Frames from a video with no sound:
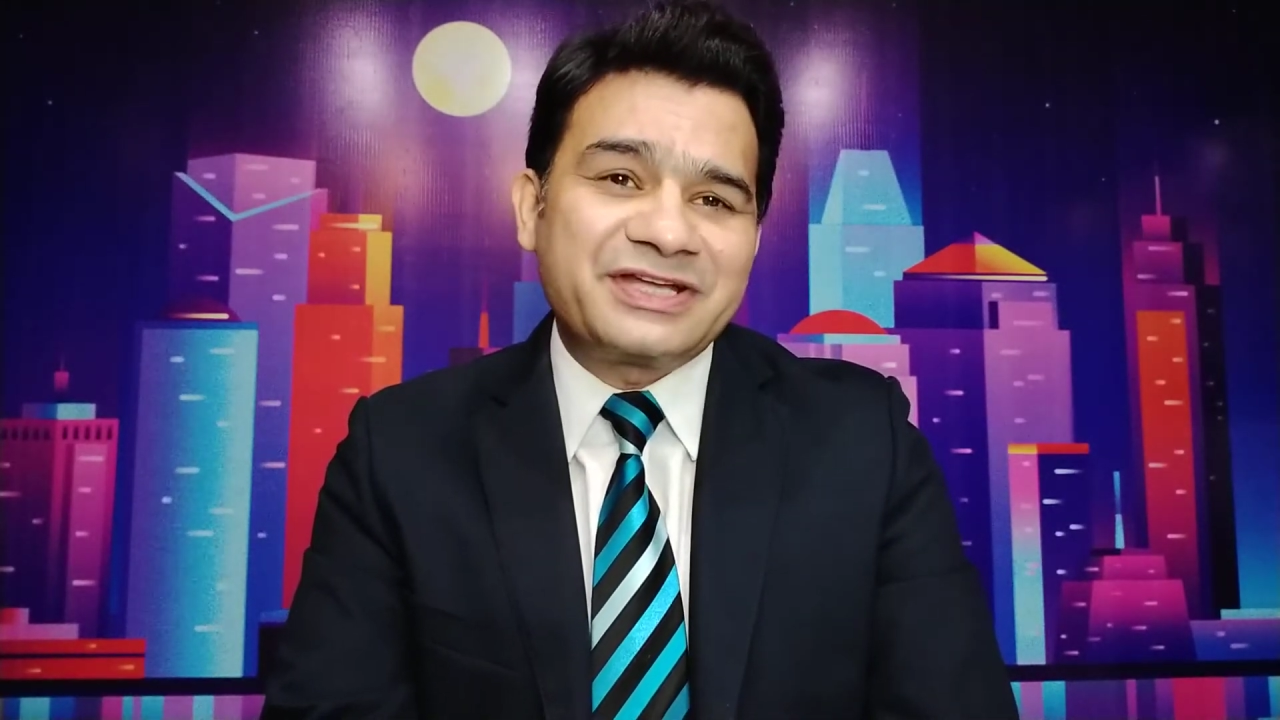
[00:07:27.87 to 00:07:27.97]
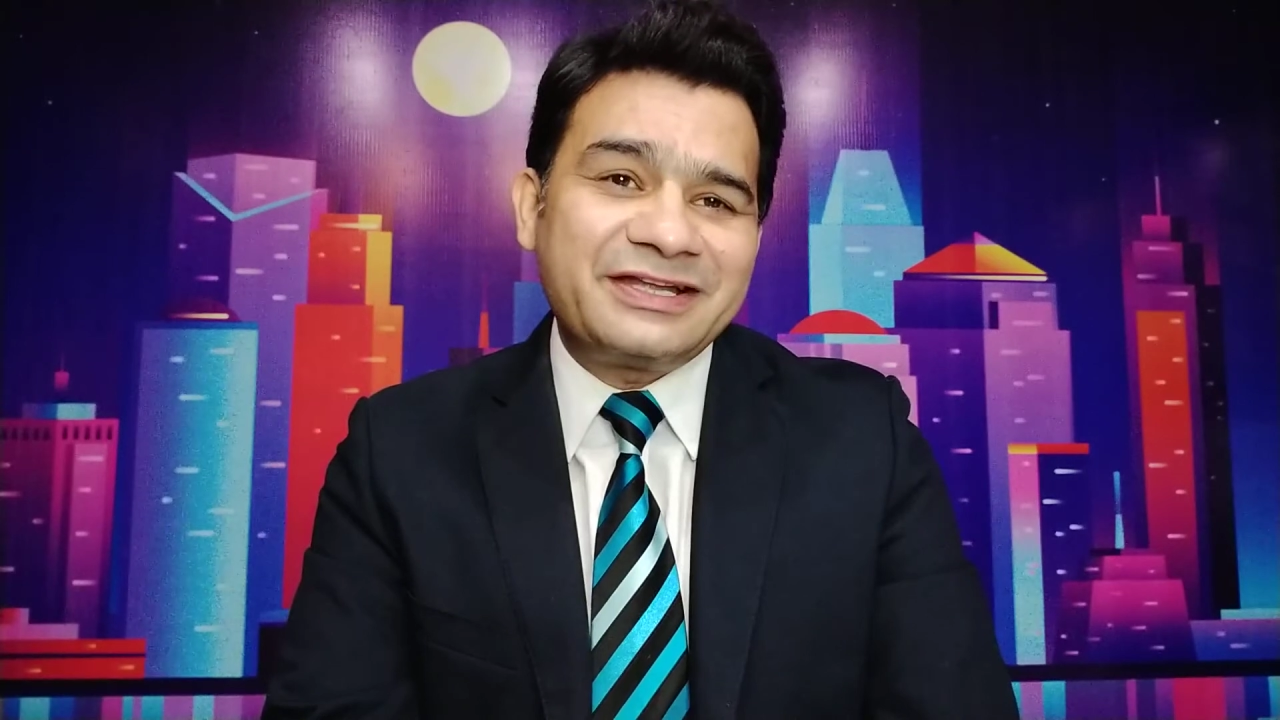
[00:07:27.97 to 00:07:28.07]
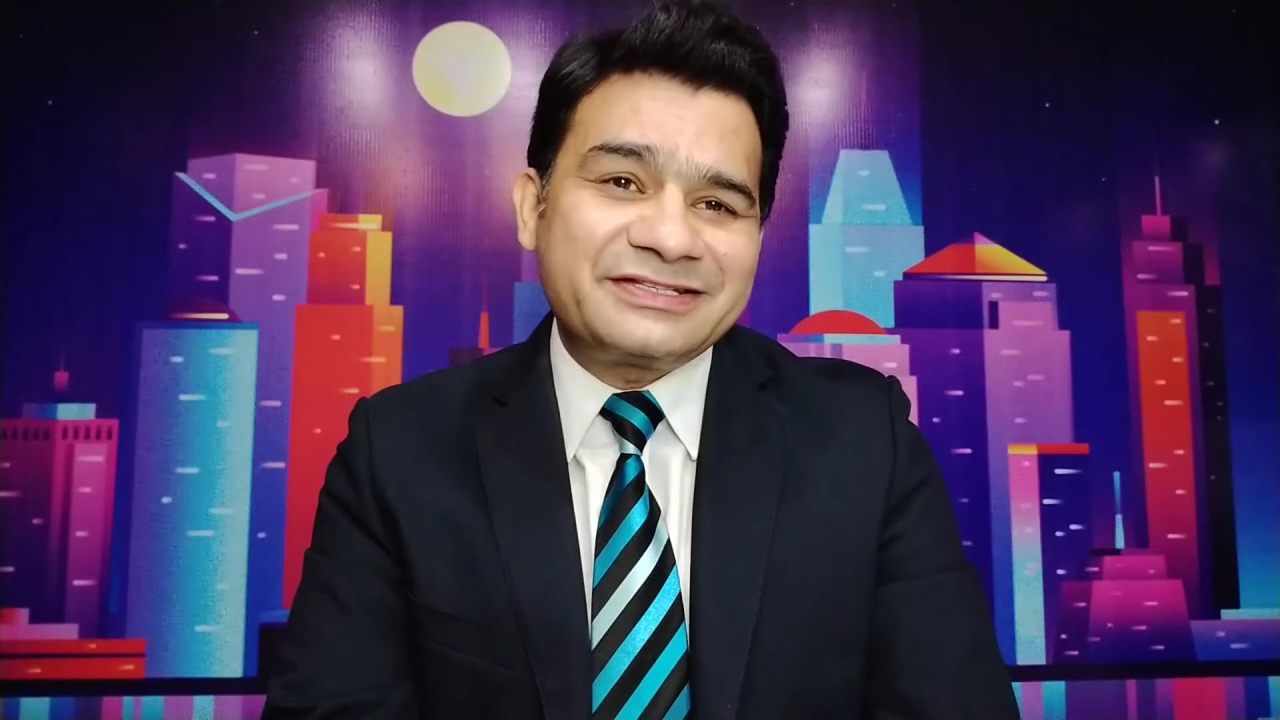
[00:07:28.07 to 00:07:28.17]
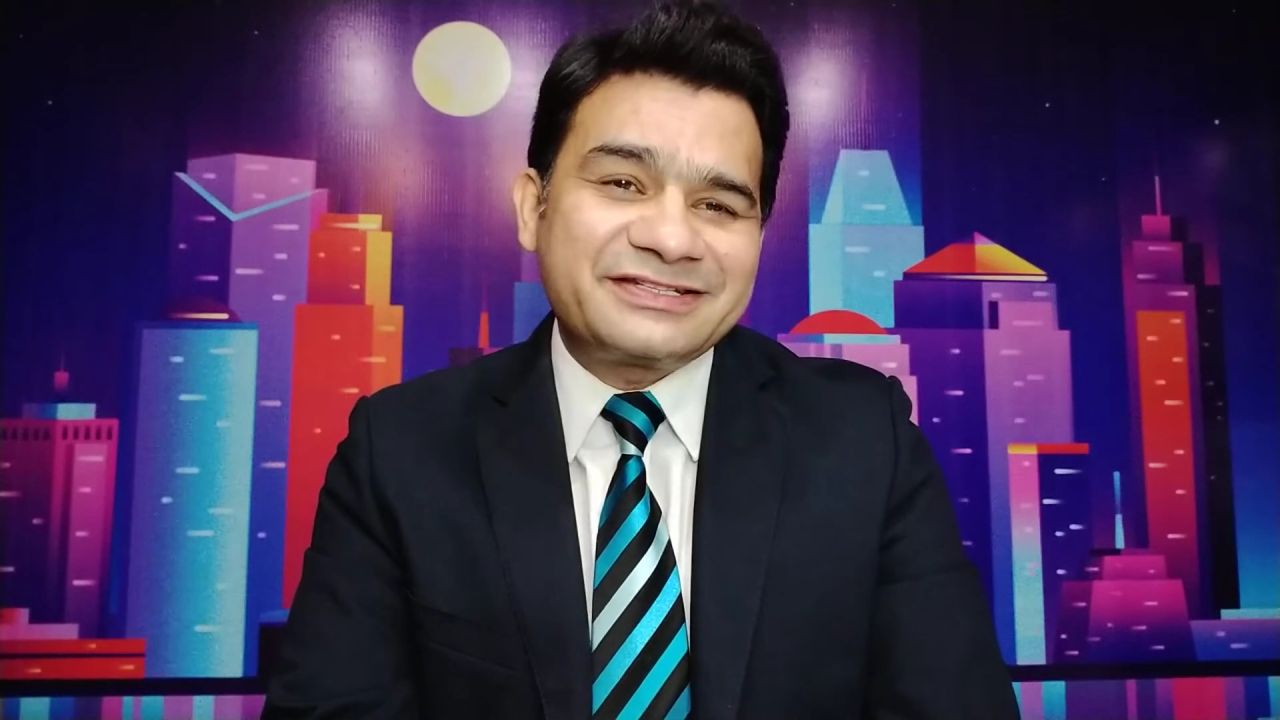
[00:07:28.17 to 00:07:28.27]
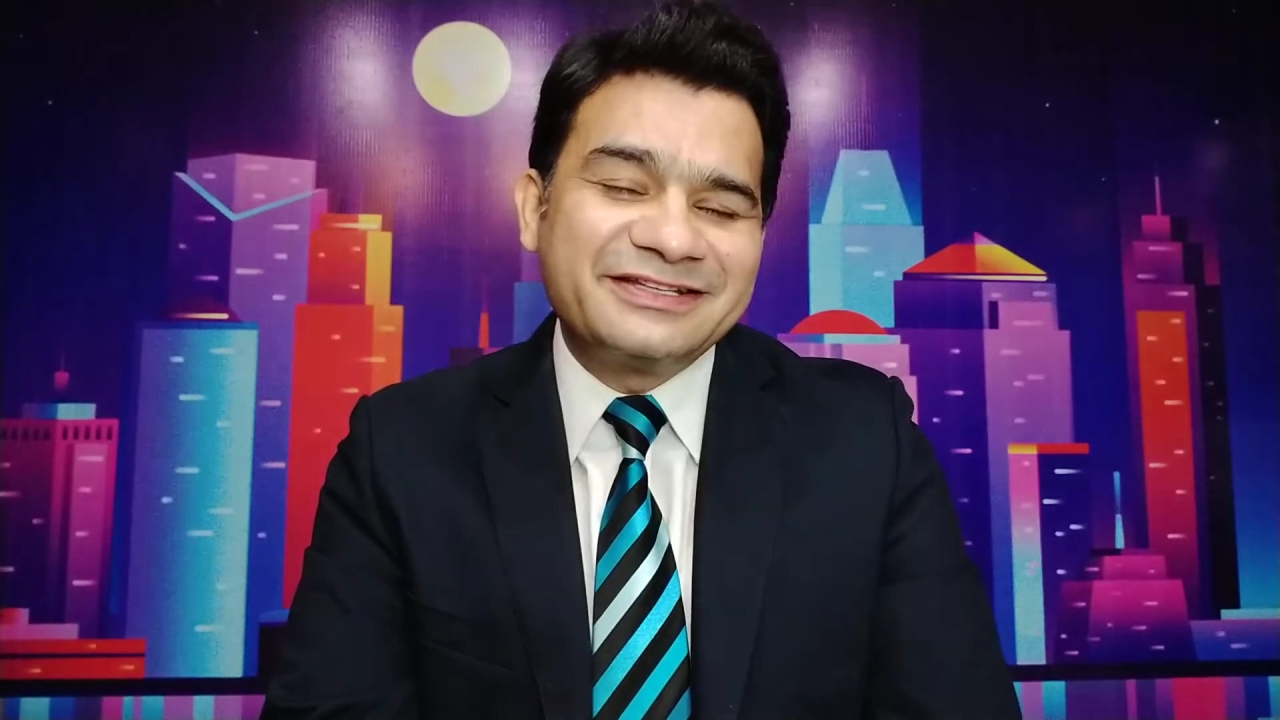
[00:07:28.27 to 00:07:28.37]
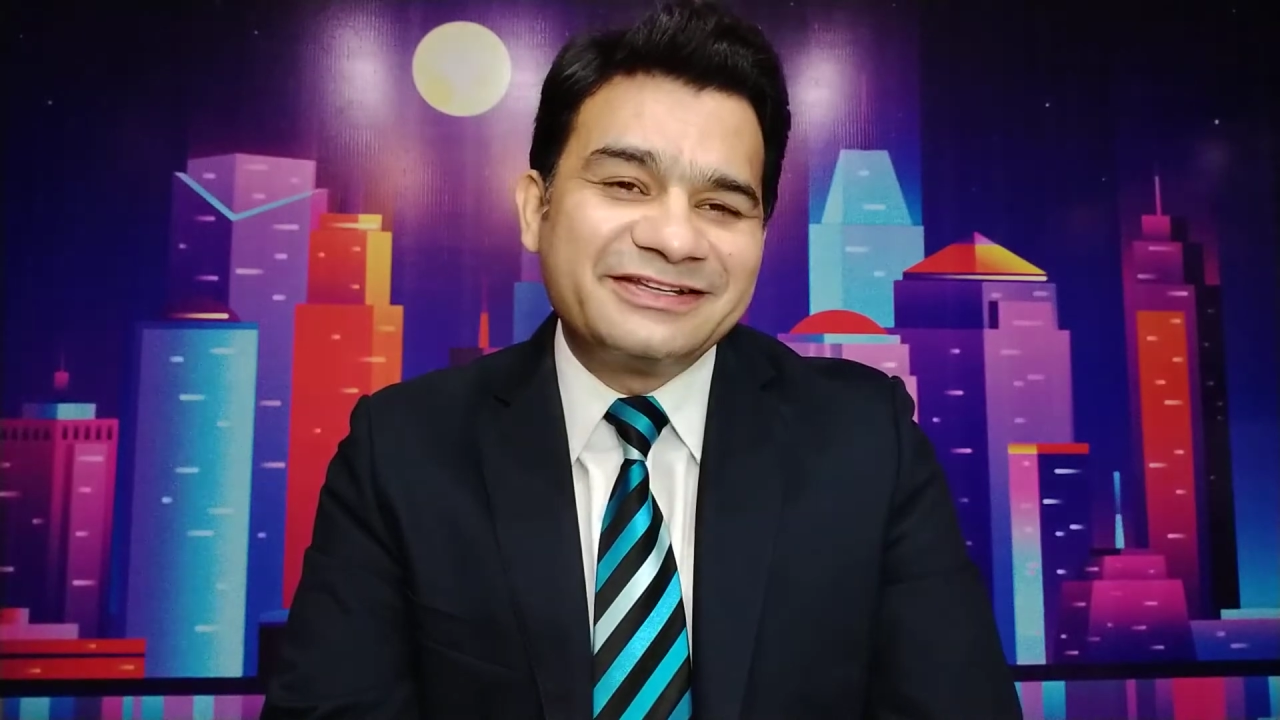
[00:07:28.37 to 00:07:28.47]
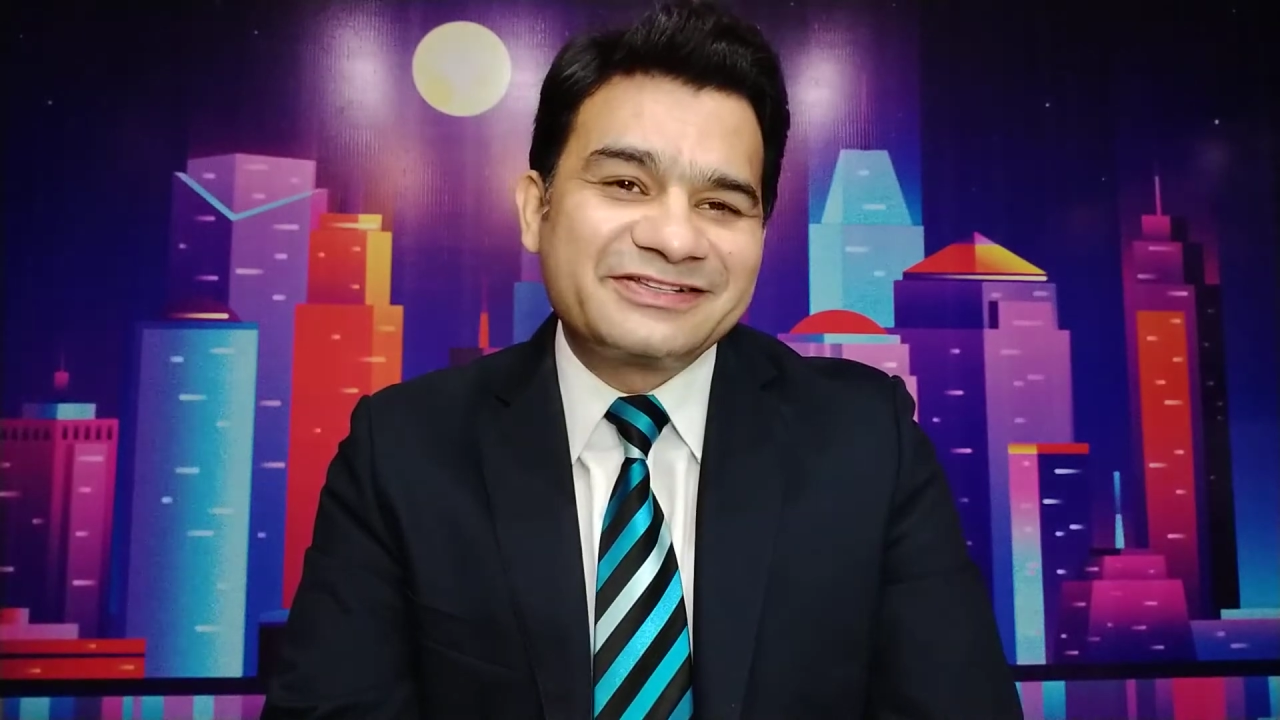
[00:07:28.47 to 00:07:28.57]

it.